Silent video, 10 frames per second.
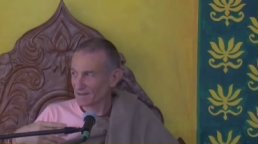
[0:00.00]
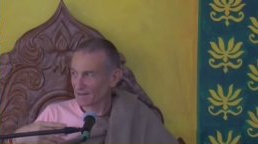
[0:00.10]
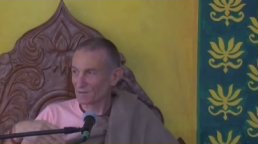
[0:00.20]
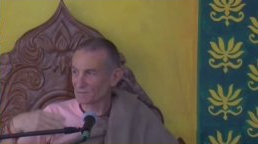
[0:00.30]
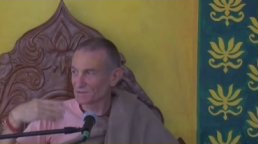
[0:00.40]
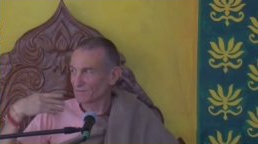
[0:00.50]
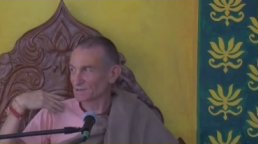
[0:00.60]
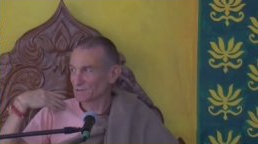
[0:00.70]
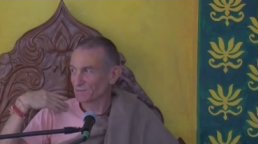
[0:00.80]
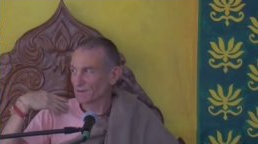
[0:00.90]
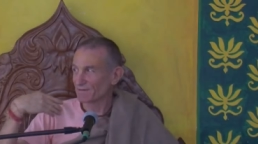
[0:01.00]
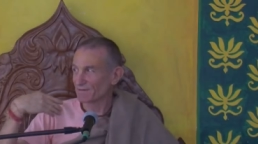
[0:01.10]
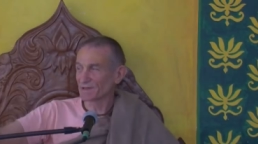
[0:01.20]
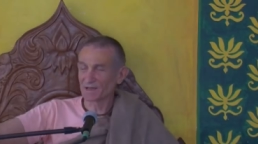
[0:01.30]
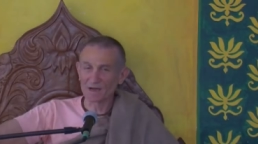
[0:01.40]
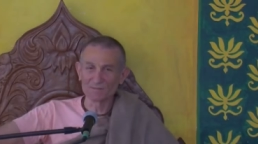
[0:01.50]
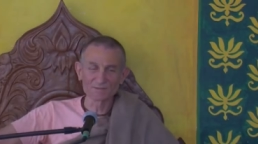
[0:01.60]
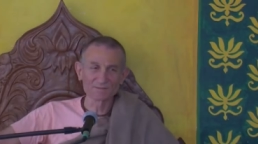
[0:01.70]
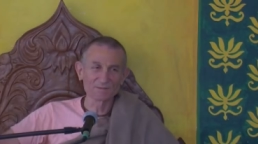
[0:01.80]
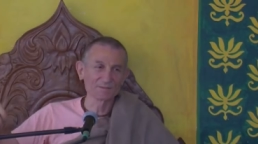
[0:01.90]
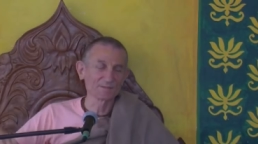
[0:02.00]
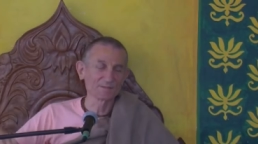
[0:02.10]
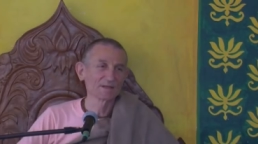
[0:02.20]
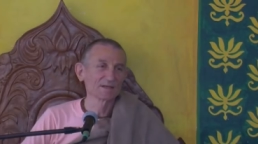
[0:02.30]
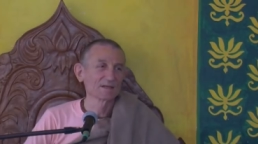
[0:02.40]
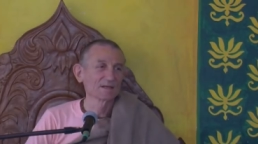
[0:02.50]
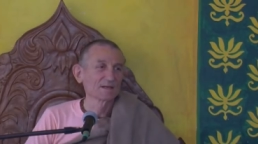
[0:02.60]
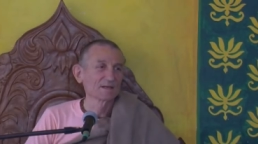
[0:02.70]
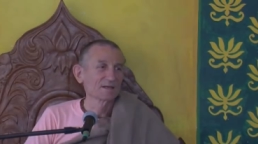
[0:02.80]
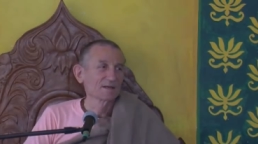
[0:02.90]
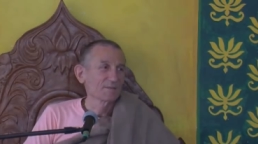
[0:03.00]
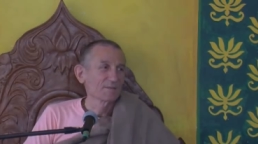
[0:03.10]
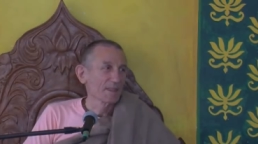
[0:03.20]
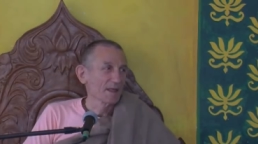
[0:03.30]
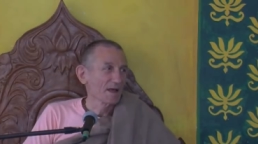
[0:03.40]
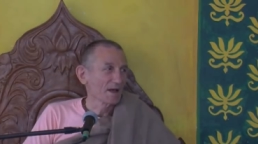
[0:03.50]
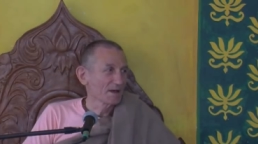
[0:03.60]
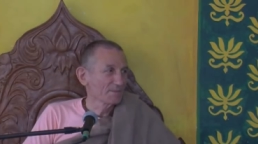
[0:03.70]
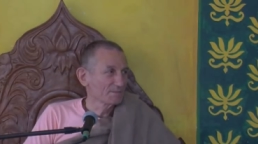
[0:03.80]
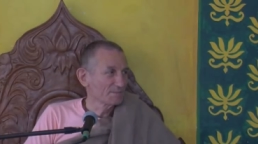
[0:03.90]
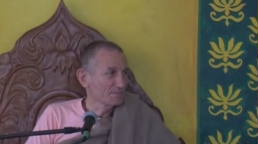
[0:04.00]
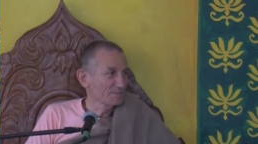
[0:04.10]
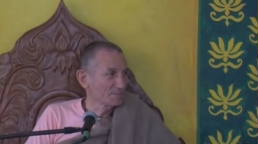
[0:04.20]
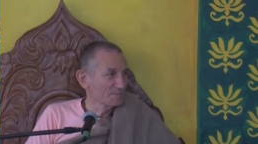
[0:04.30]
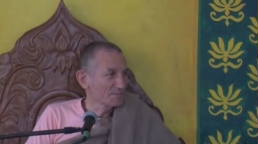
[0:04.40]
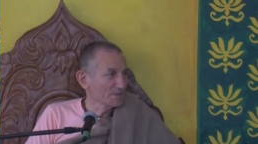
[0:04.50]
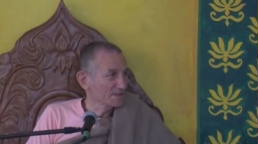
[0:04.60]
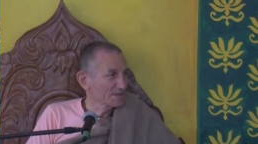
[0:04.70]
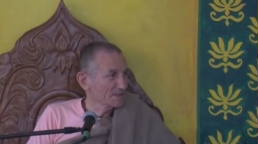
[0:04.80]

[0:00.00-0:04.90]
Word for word: And the Hamsa Vashabha, everything comes from him. Uh, but